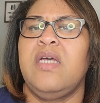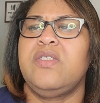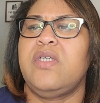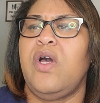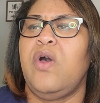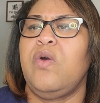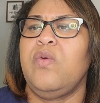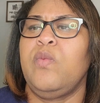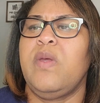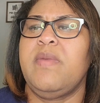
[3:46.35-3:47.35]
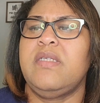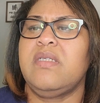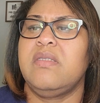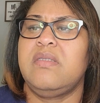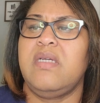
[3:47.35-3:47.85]
So we
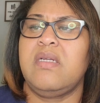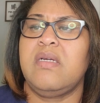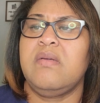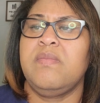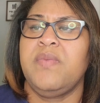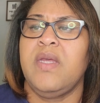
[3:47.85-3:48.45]
must consider